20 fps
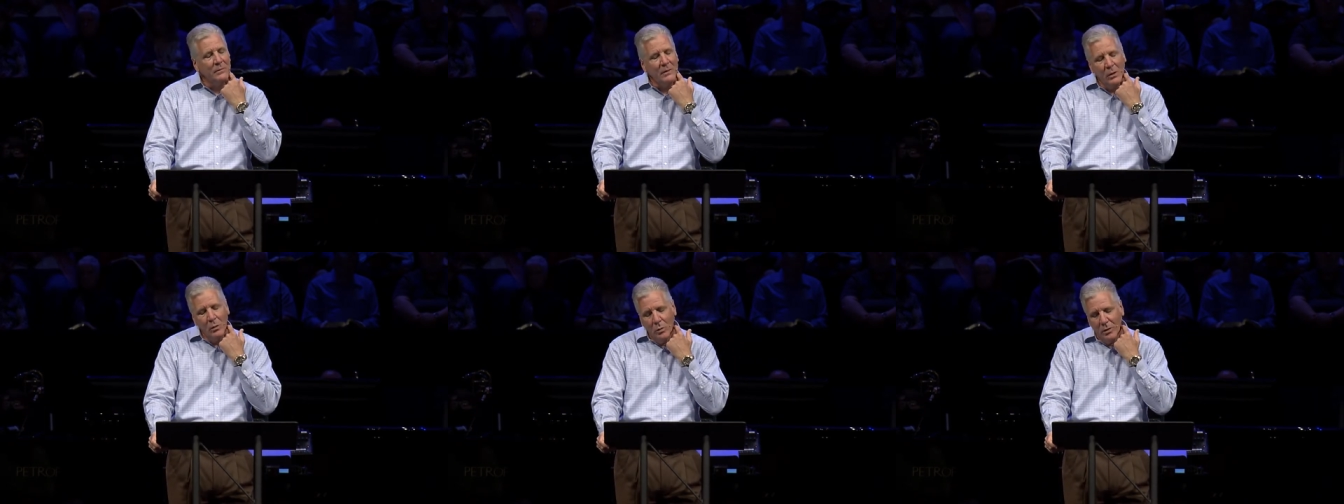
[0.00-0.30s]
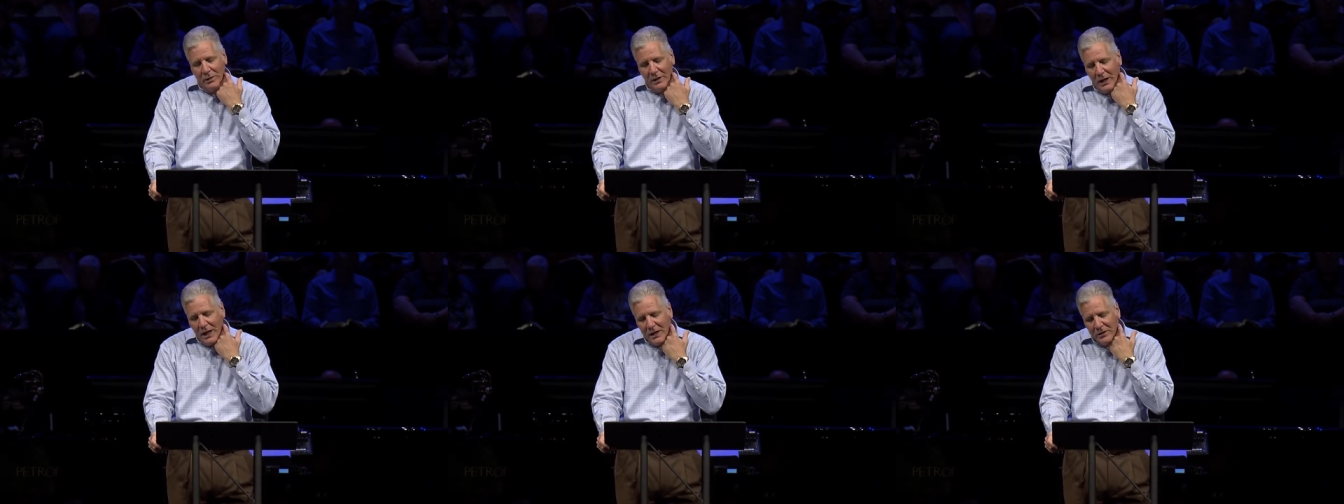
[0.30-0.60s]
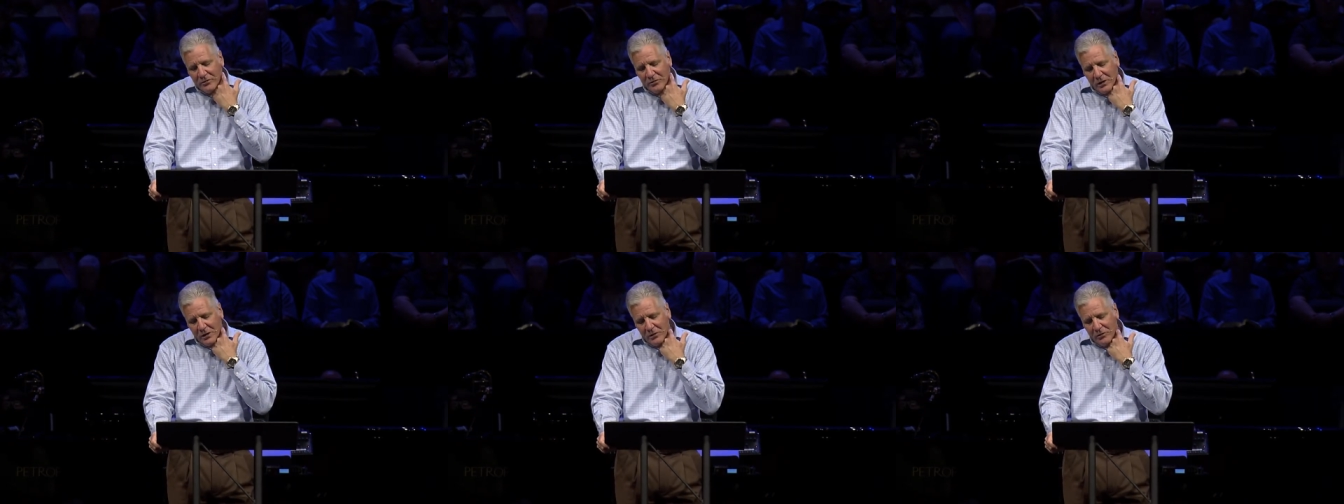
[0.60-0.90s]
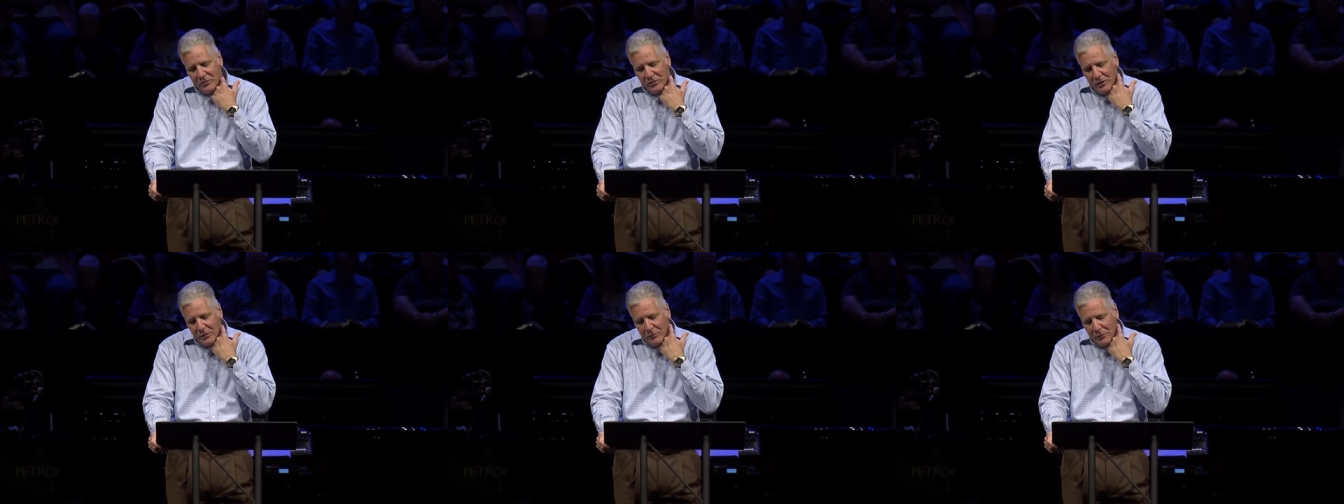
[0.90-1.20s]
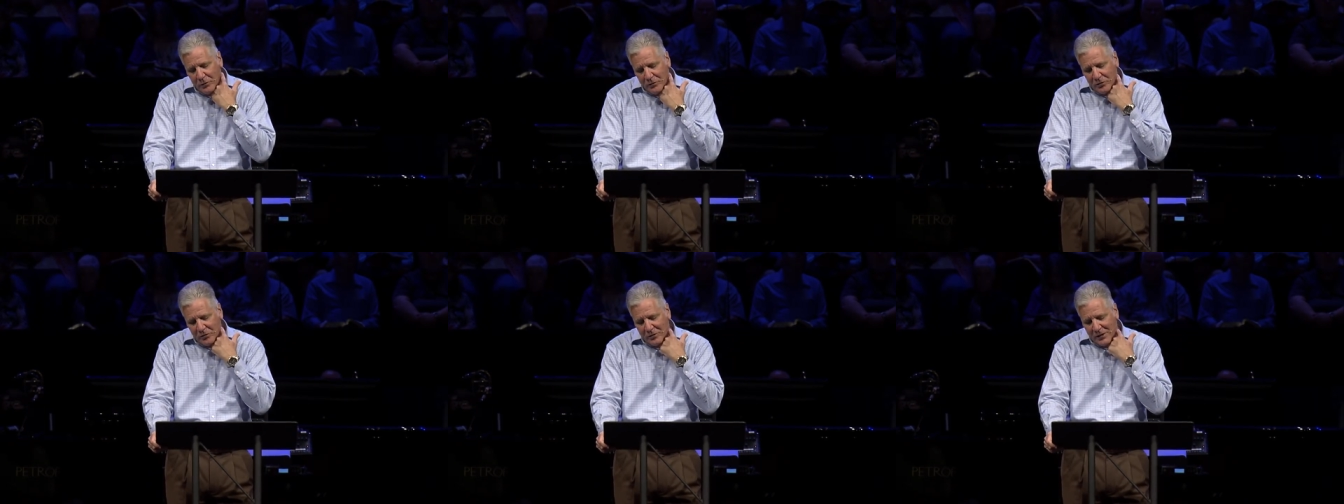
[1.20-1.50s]
Well, the last thing you see in
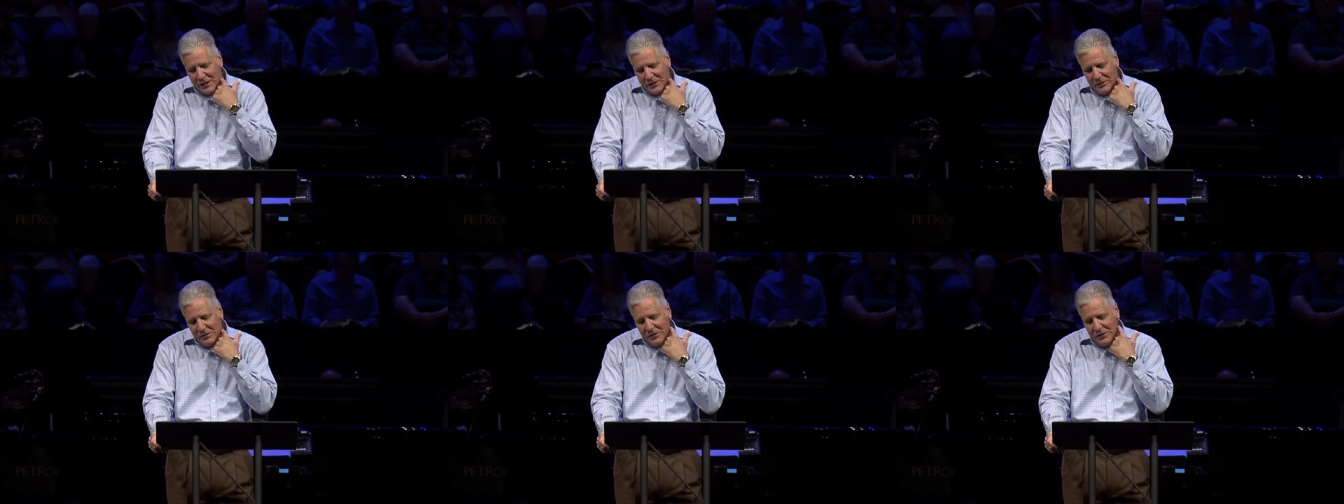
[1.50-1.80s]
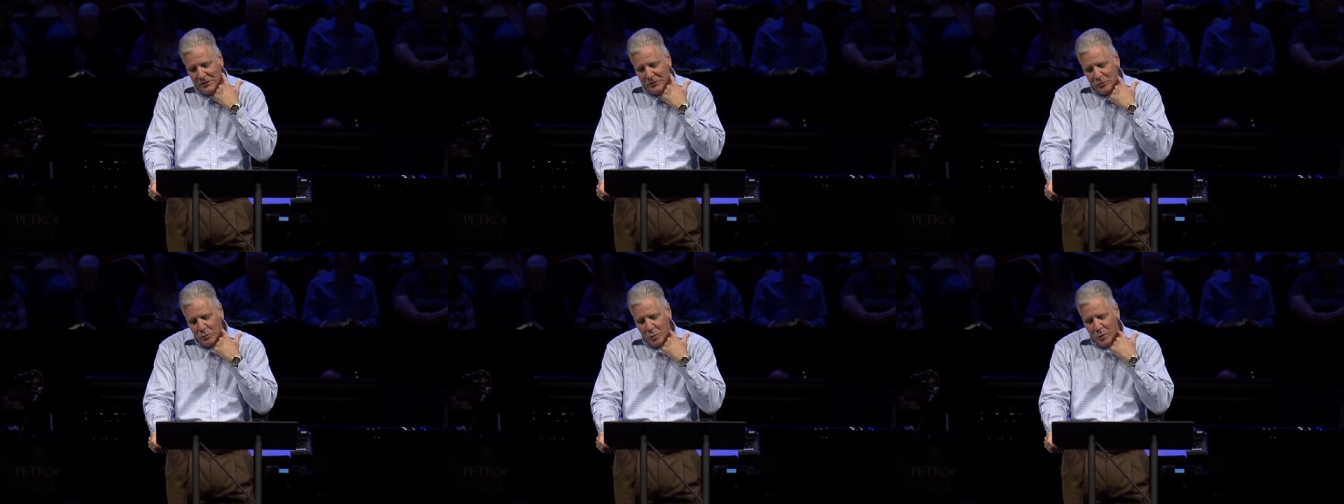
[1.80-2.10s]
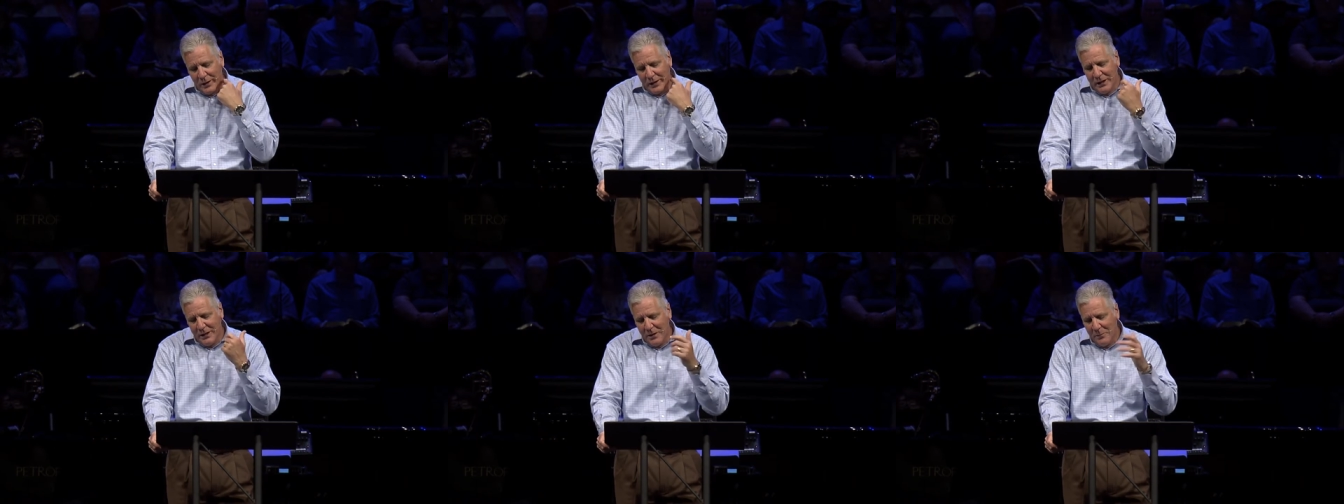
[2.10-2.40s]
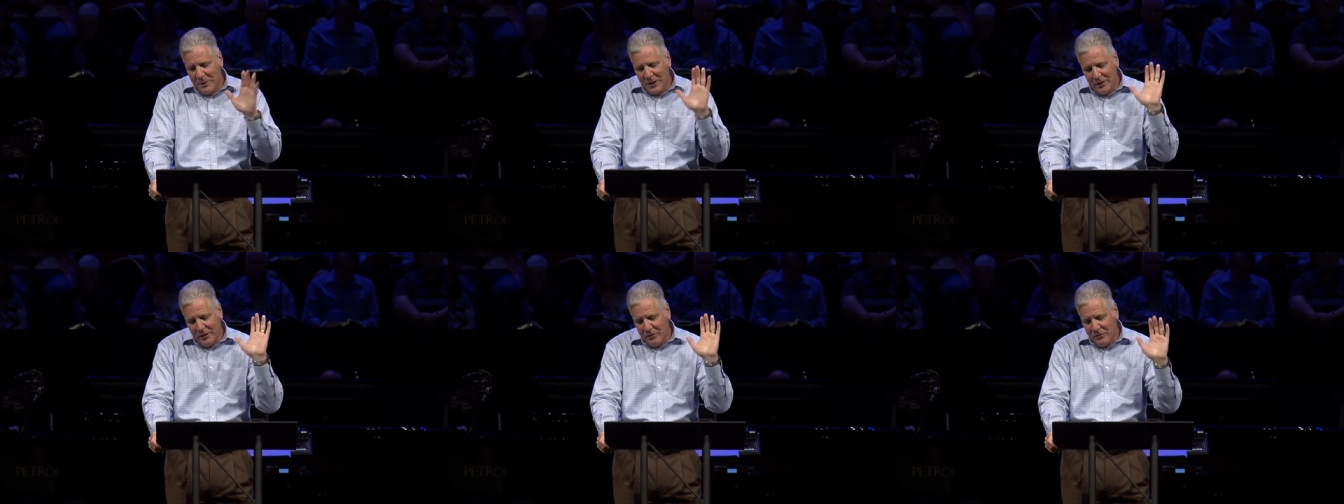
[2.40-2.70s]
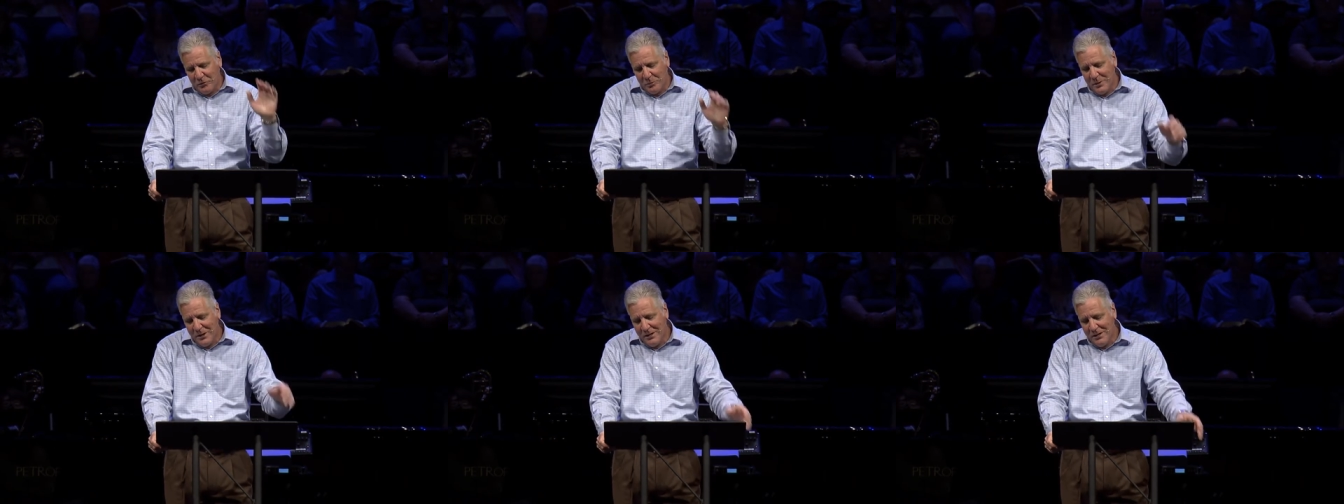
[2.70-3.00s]
verses 19 and 20, and I'm not going to
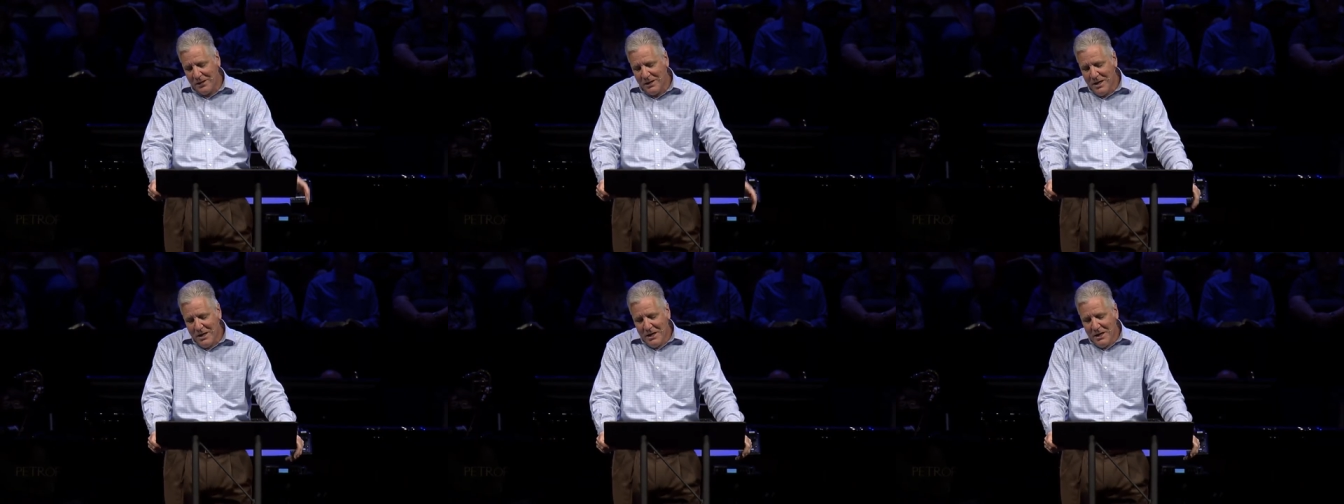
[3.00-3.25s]
spend